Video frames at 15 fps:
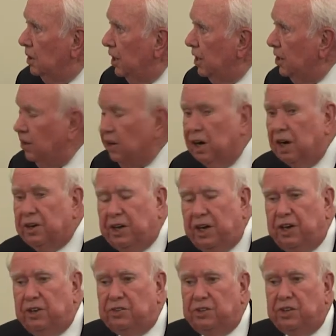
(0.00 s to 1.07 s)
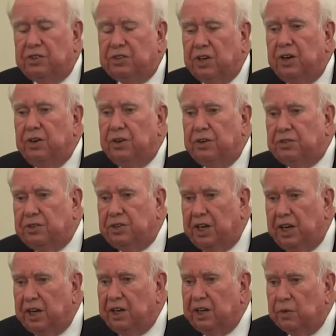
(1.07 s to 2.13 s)
And in our case, it's
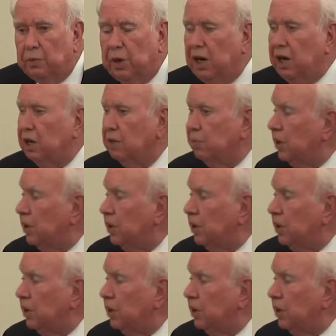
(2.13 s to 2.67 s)
understanding wild